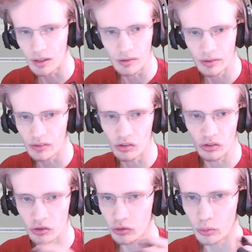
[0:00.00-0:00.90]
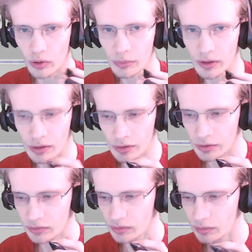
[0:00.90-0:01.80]
Did this huge update, I
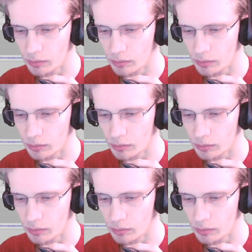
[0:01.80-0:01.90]
guess.